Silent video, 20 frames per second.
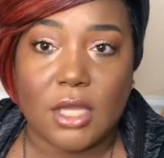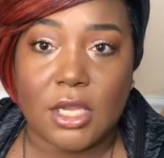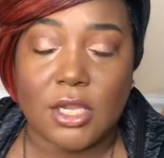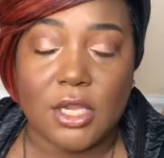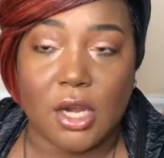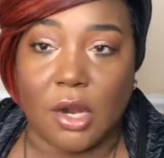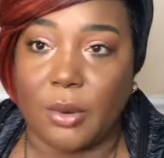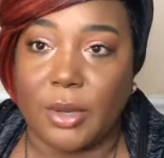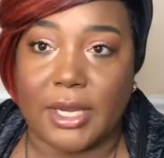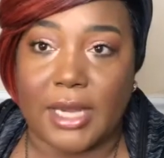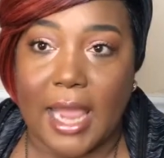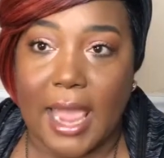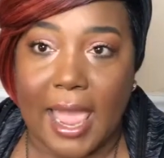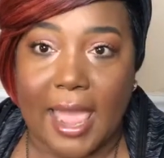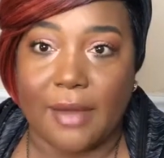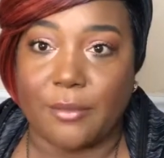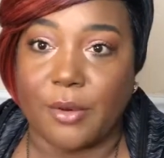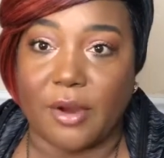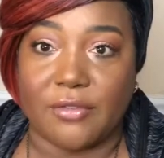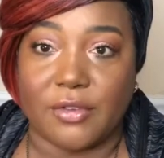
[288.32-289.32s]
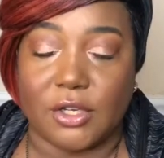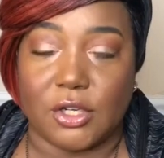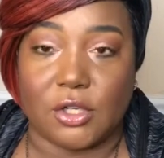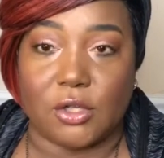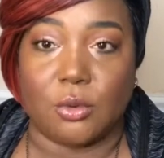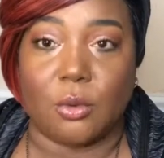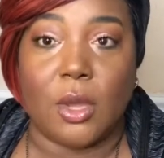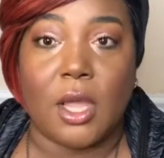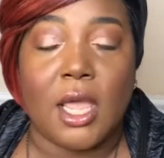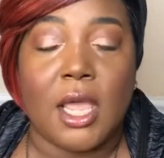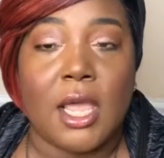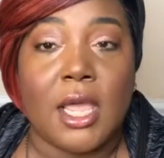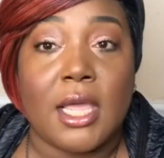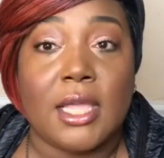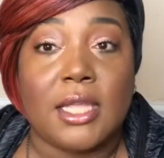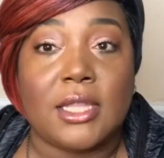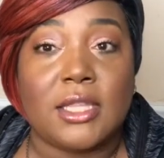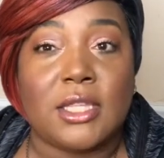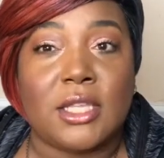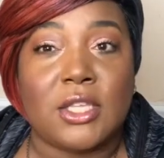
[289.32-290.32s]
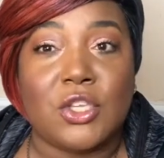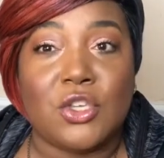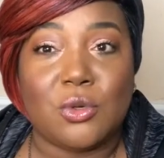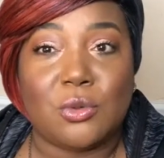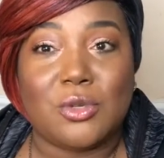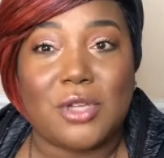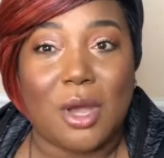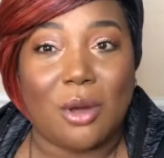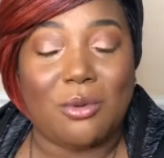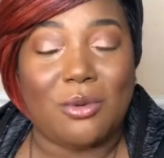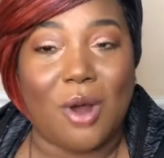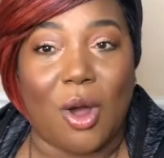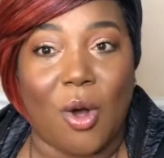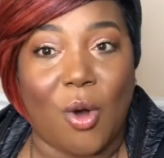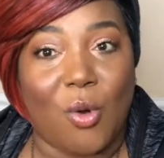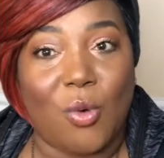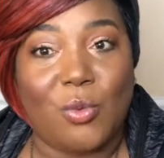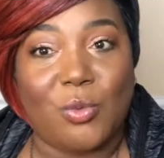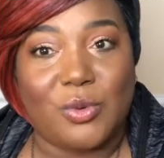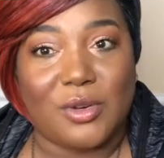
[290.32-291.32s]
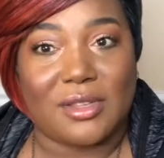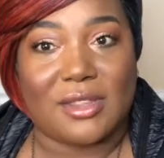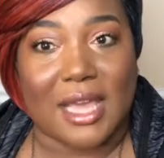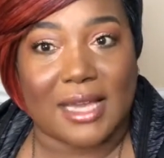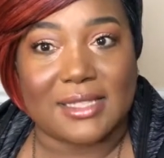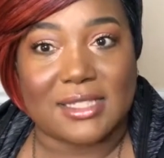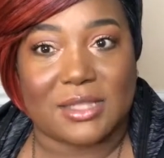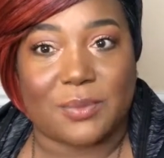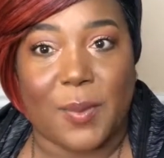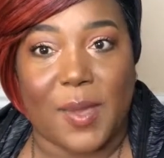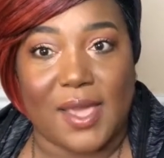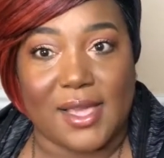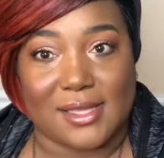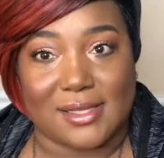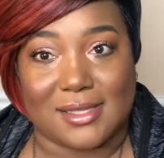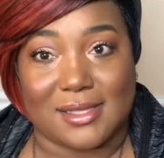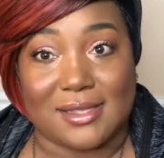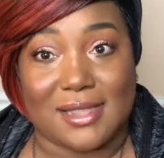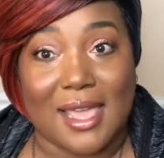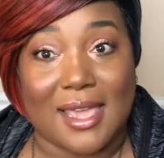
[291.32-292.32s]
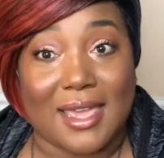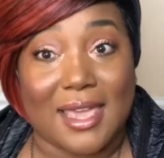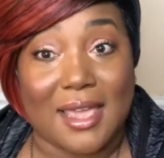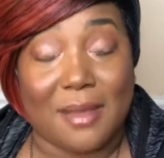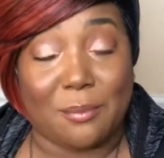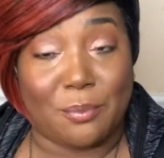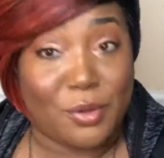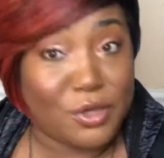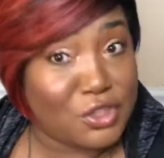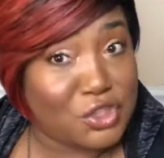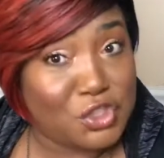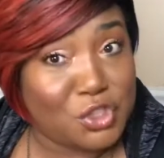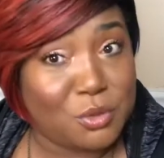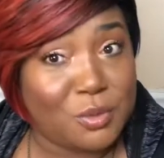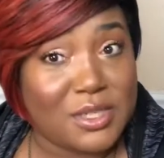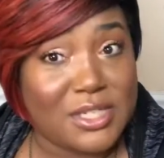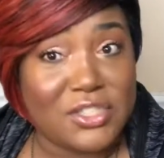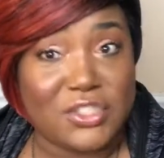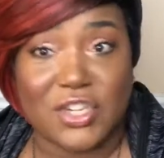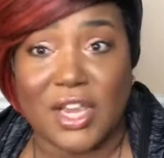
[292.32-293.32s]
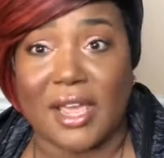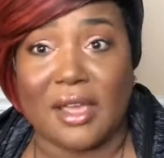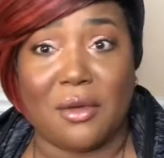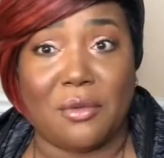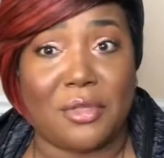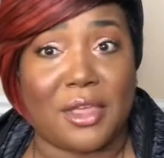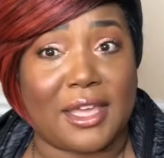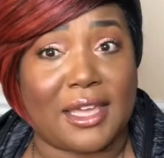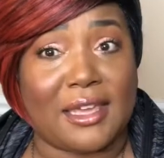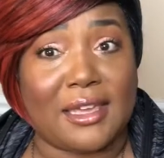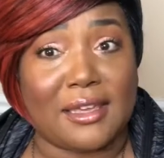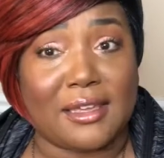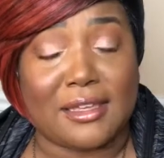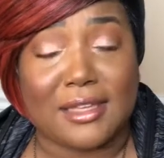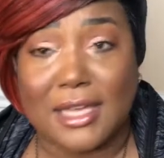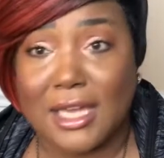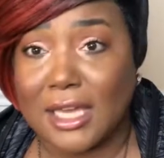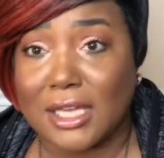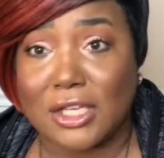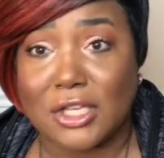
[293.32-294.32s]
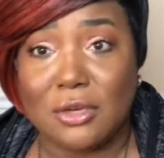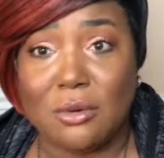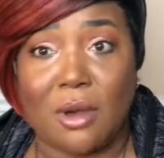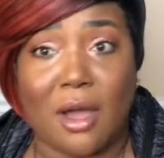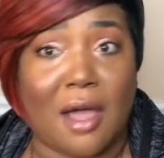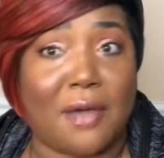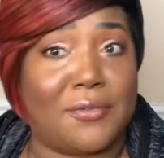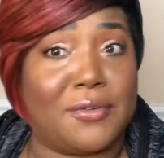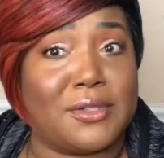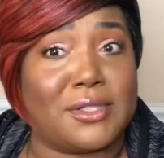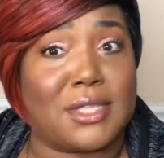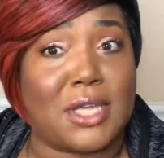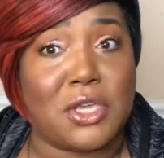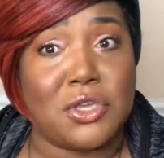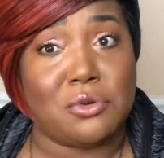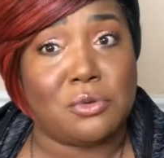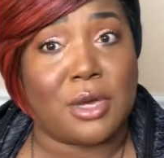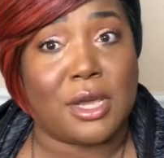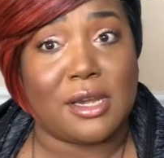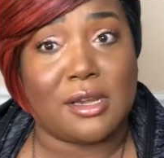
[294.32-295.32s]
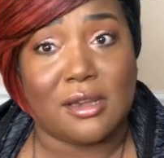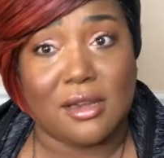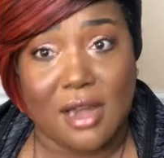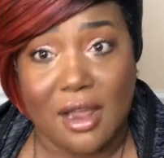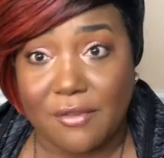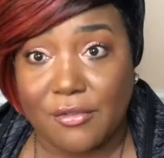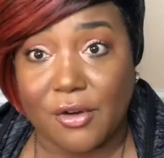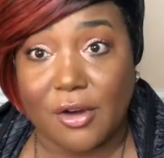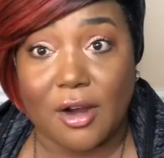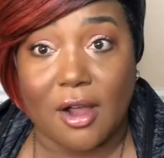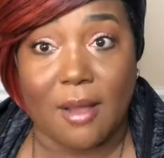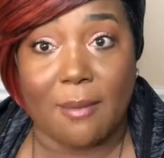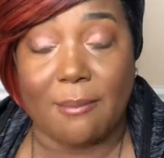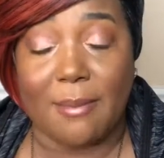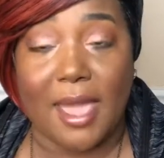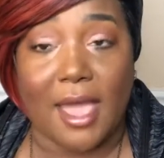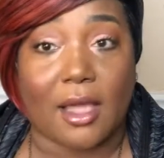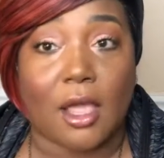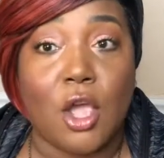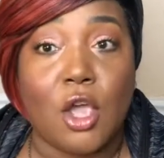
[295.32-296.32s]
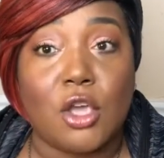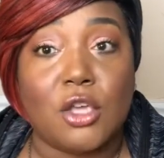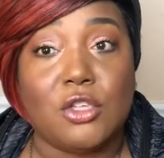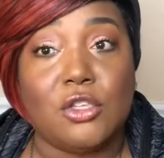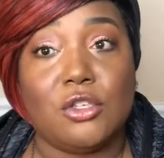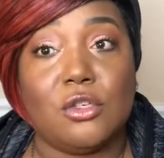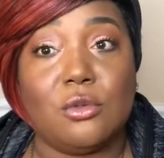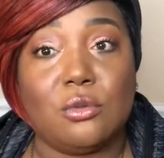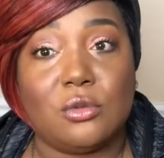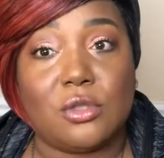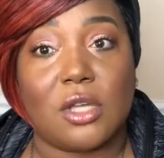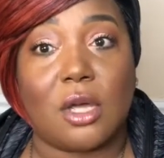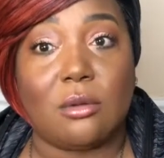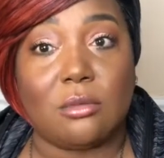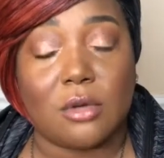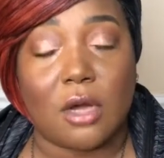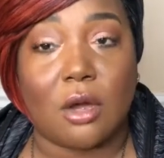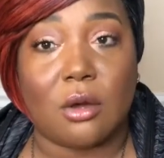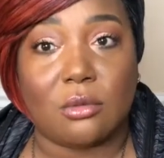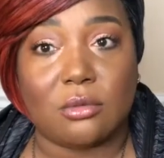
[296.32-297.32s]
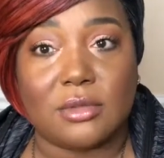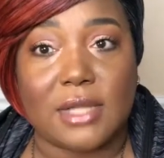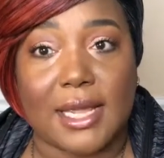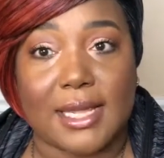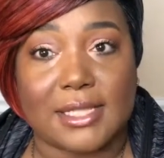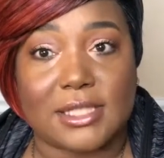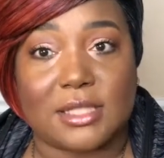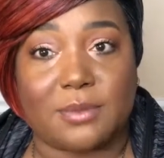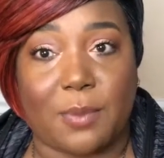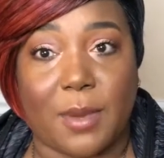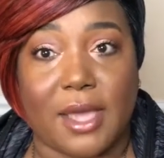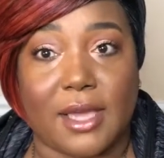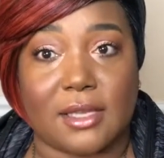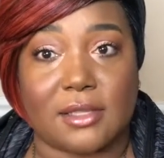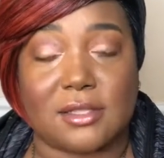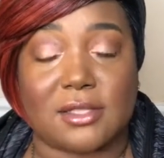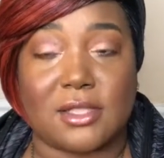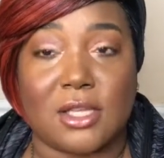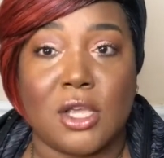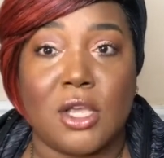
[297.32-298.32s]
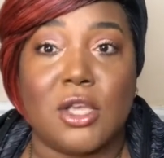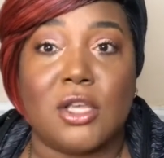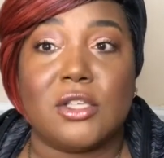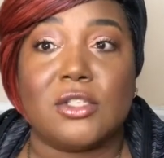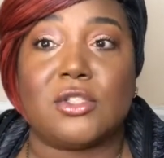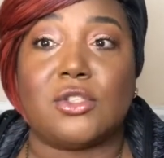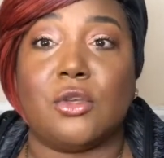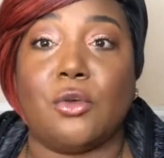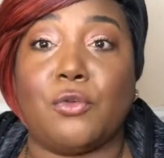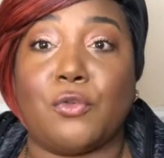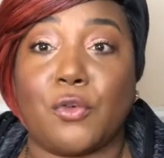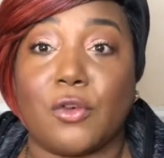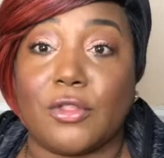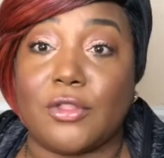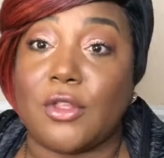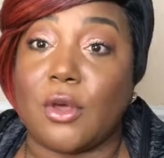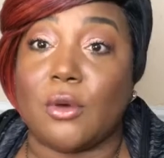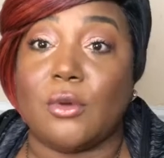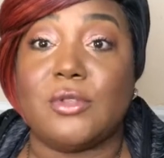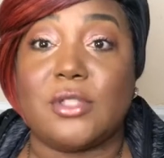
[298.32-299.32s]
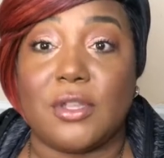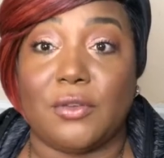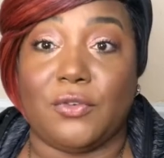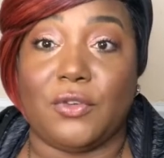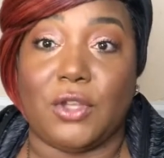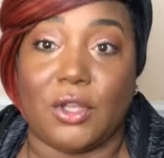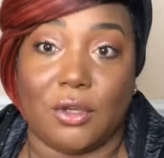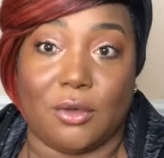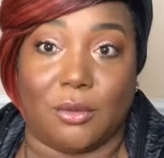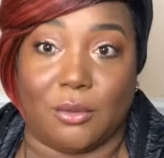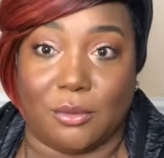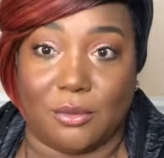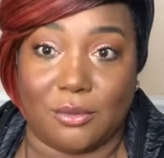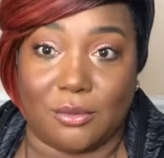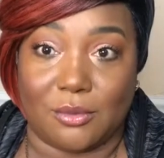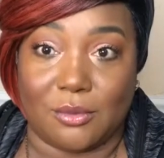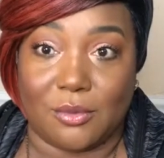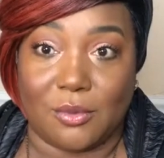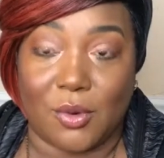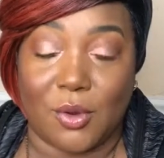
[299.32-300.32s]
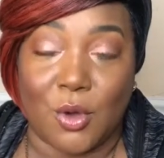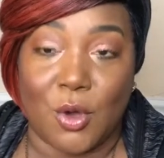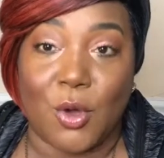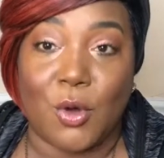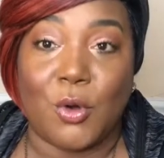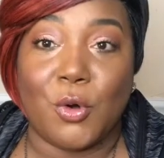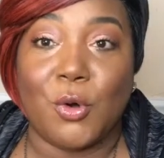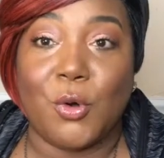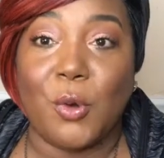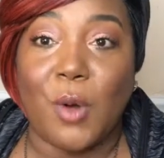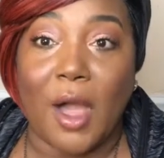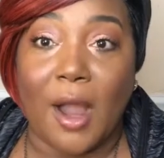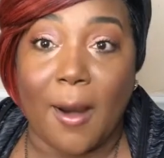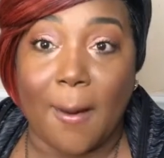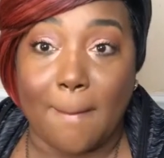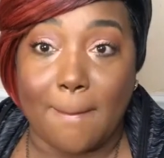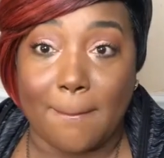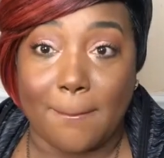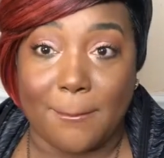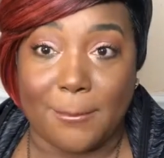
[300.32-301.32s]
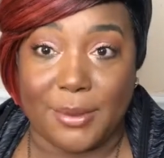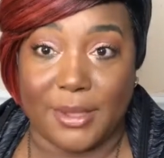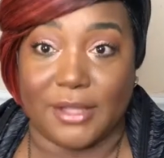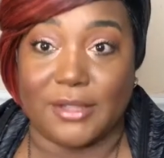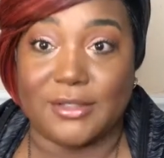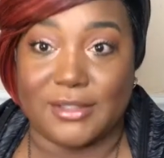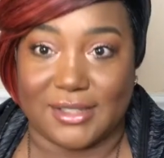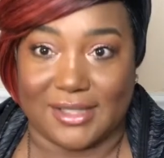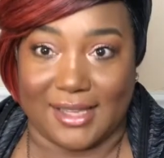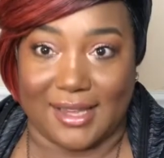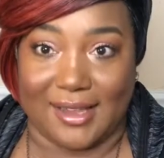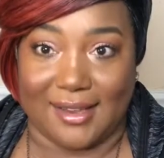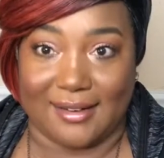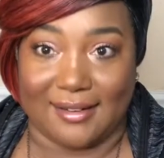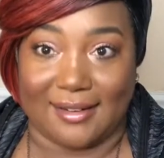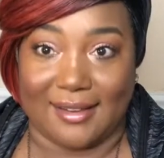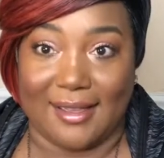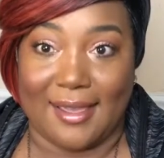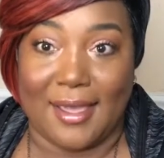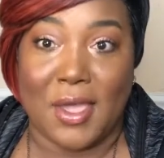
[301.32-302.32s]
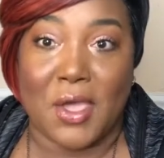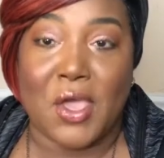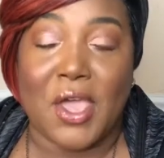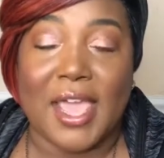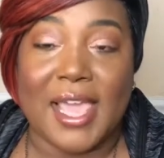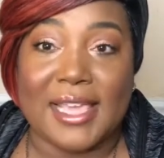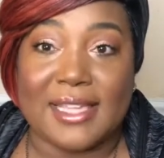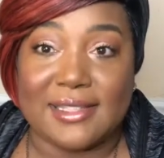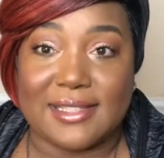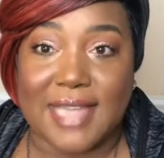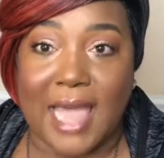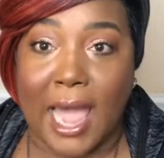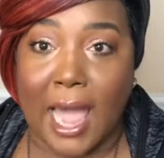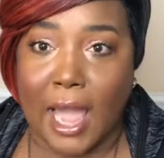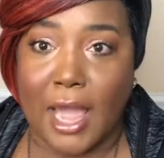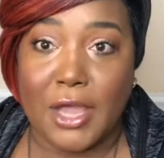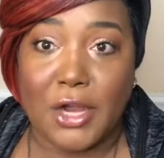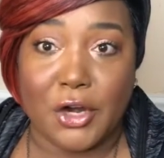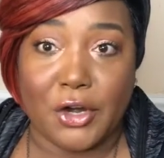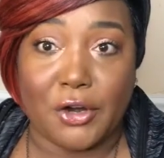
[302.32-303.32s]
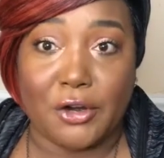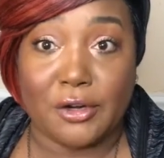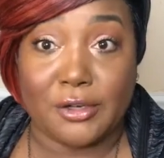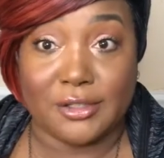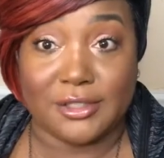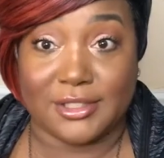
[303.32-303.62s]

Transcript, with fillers: you know, in ad revenue. You don't own that space. They can put you in jail. They can kick you off and say you can never come back. You don't own that space. So for those of you who are building entire